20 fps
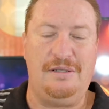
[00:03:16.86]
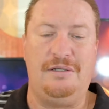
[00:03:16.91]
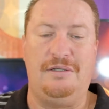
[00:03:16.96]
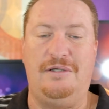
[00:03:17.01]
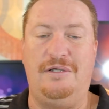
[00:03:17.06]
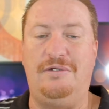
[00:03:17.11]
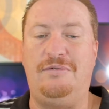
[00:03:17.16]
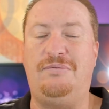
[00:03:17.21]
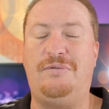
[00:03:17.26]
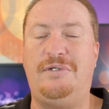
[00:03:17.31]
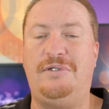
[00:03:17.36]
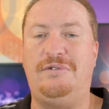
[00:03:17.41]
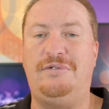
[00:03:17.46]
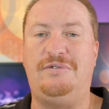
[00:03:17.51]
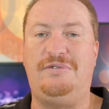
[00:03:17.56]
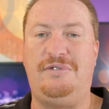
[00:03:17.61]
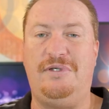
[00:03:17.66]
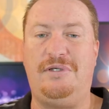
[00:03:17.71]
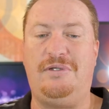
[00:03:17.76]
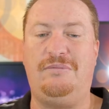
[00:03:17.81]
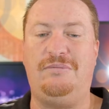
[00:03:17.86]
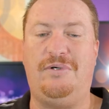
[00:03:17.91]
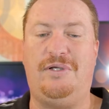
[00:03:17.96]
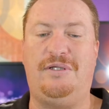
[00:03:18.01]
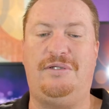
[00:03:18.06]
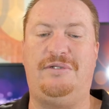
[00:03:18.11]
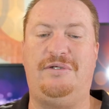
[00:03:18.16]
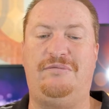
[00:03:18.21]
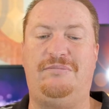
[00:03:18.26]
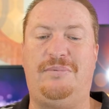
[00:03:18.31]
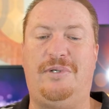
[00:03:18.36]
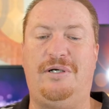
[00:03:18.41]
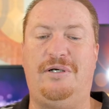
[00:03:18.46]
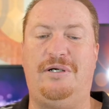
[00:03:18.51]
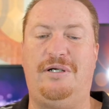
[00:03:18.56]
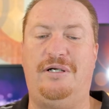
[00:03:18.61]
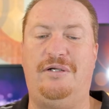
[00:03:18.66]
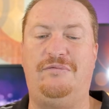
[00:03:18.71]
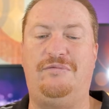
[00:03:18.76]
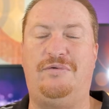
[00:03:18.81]
This one's still a relative
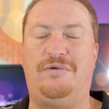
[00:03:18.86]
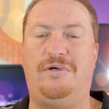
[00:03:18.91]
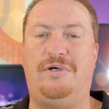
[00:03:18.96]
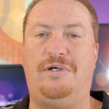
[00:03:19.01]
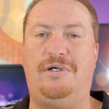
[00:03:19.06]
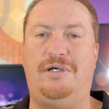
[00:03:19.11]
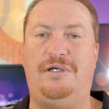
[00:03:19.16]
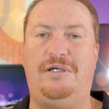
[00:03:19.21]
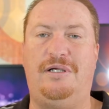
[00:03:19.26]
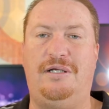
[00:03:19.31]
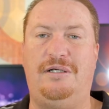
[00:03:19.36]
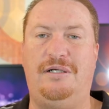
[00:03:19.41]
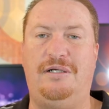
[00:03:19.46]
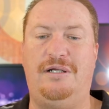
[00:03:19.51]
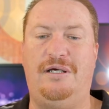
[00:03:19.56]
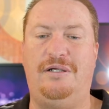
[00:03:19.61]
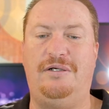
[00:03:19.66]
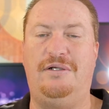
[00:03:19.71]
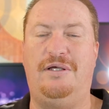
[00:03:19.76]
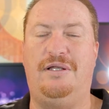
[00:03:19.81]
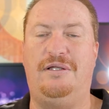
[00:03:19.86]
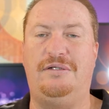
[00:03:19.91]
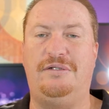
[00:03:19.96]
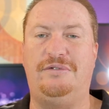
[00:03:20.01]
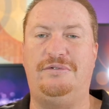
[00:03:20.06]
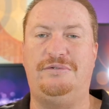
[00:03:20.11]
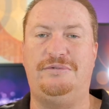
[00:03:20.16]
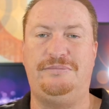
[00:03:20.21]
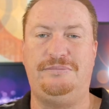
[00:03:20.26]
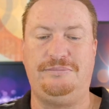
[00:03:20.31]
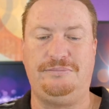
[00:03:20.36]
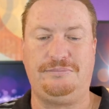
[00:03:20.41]
bargain at $499.